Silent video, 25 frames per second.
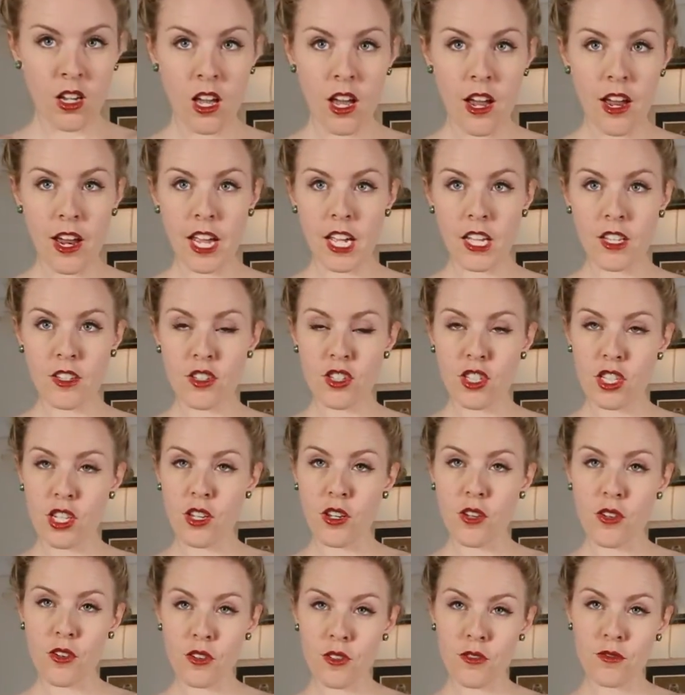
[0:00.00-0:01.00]
Alright,
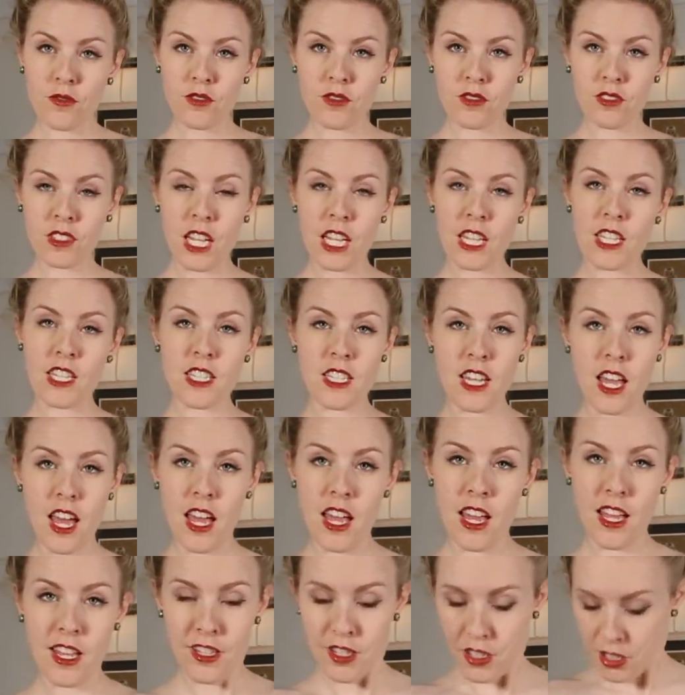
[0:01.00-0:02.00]
so let's sew
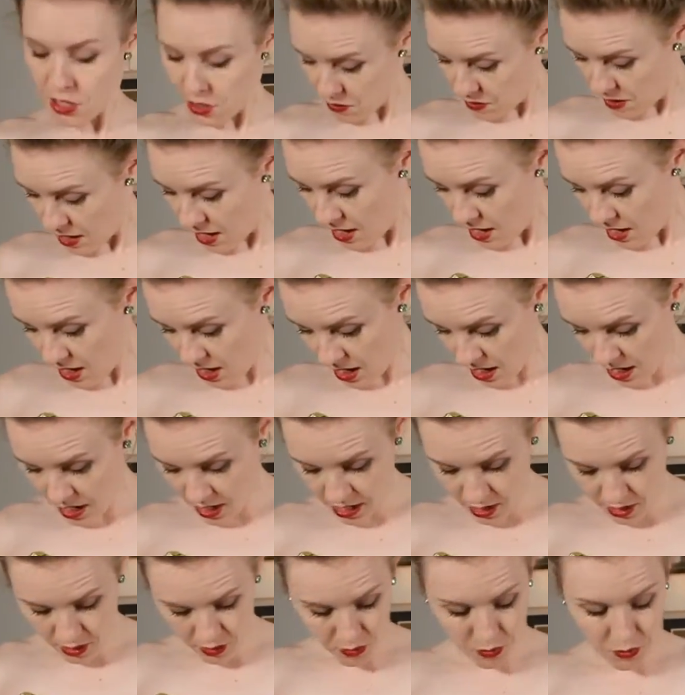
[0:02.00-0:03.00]
that
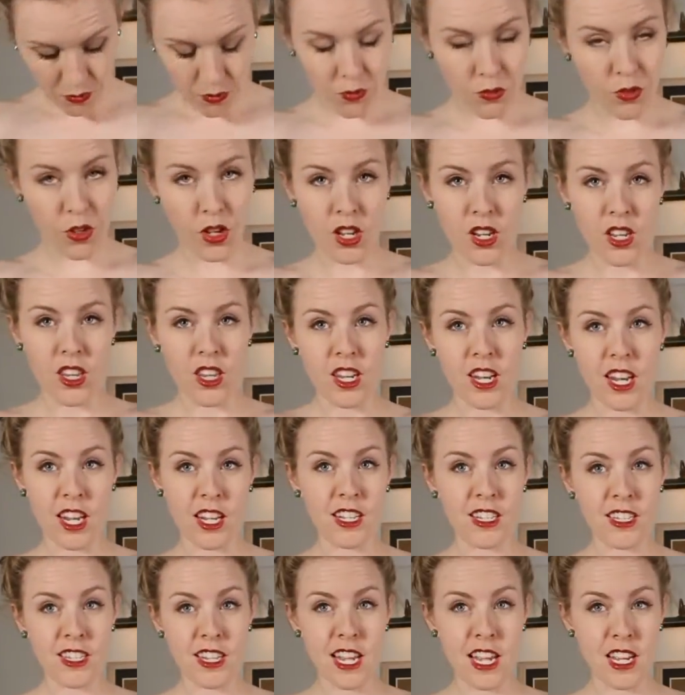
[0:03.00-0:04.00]
and we'll go to the
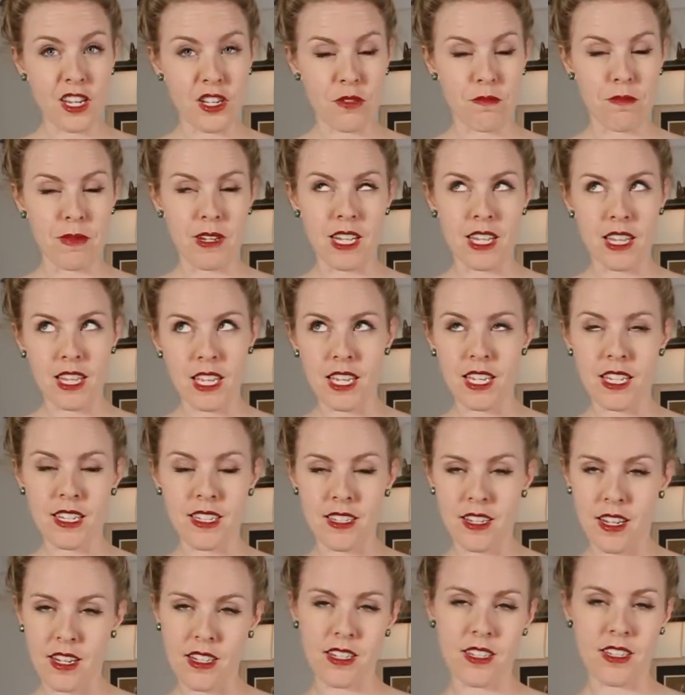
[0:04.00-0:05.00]
next stage, but I think it's
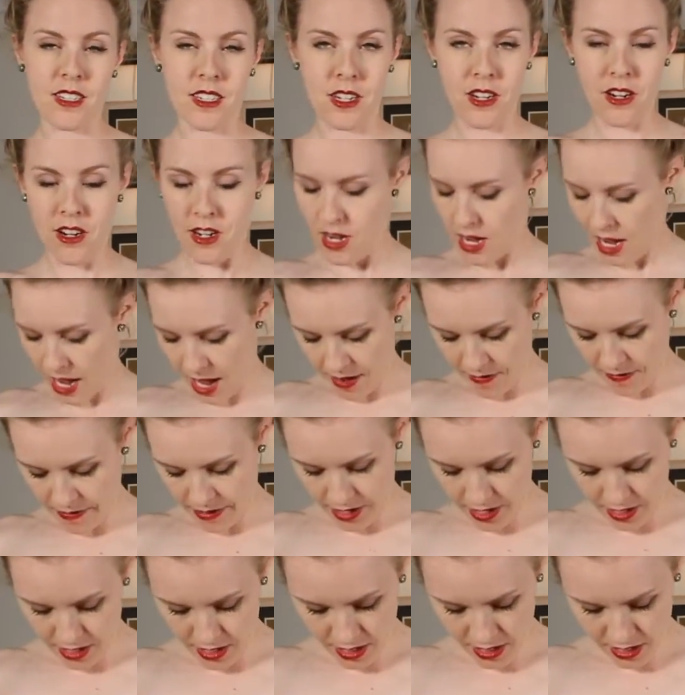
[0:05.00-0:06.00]
necessary to have
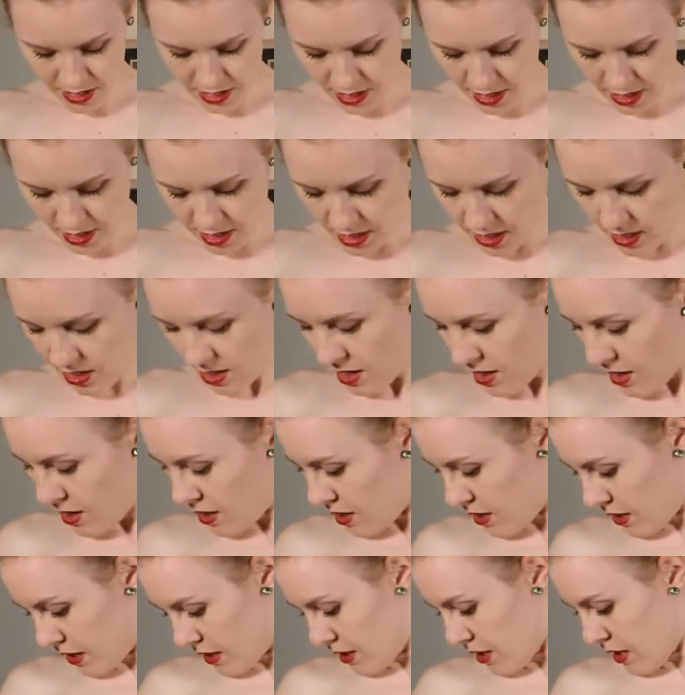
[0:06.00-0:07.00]
it. I
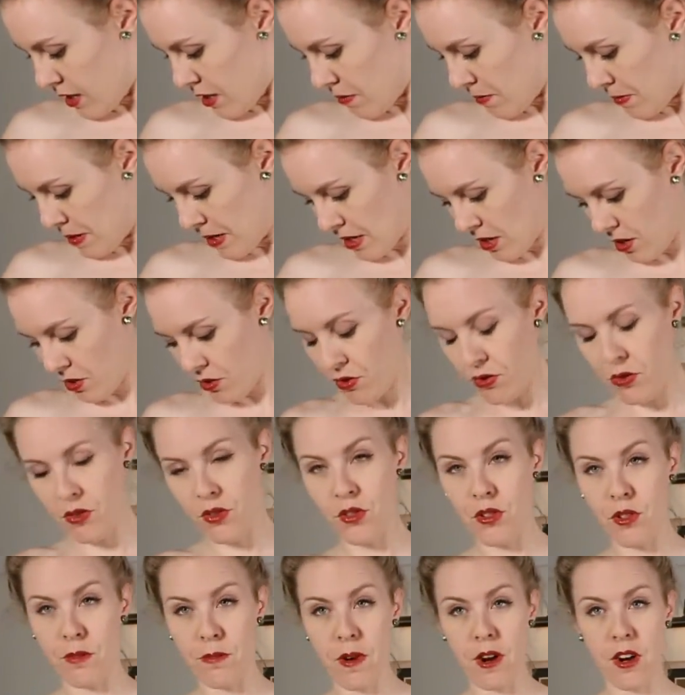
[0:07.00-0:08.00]
think it's going to be a
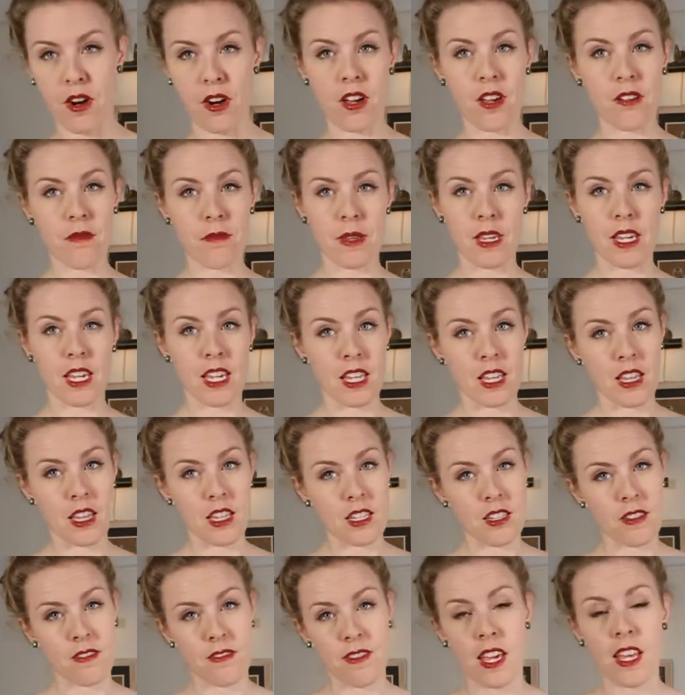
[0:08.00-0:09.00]
crucial part of making
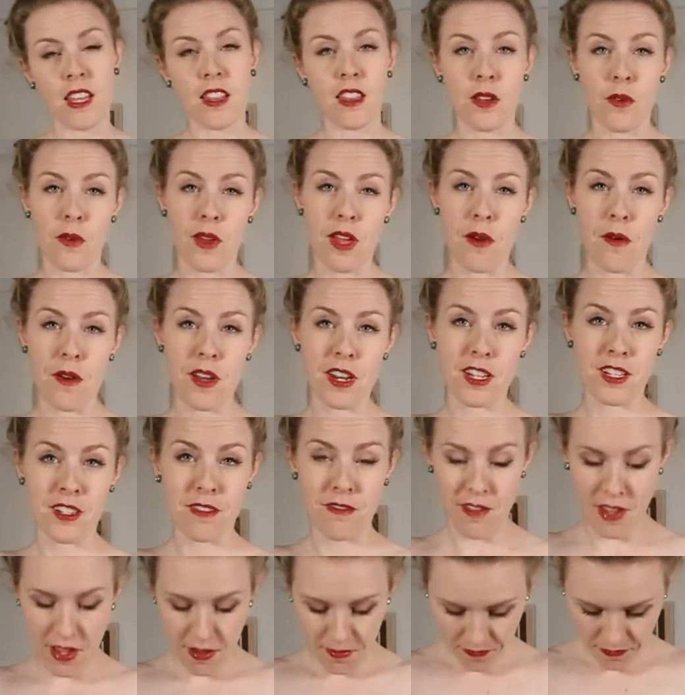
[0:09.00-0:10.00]
this fit the way I want it to
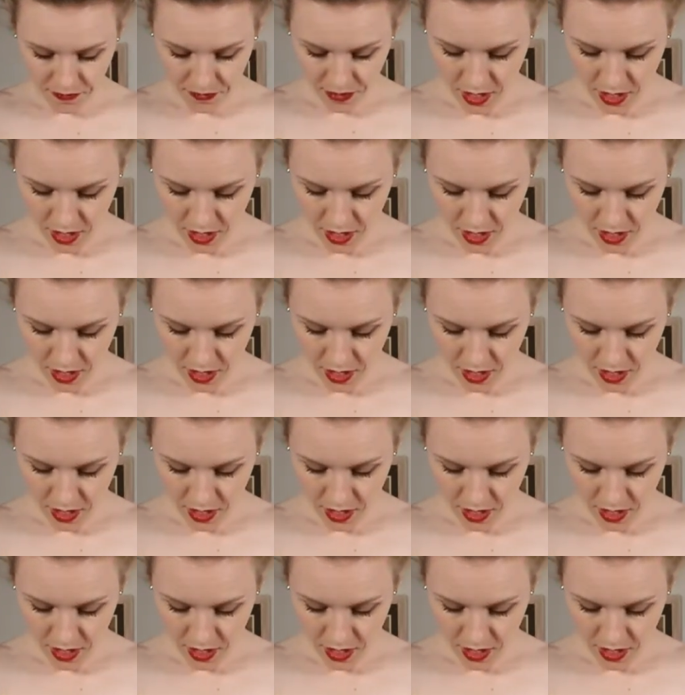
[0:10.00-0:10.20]
fit.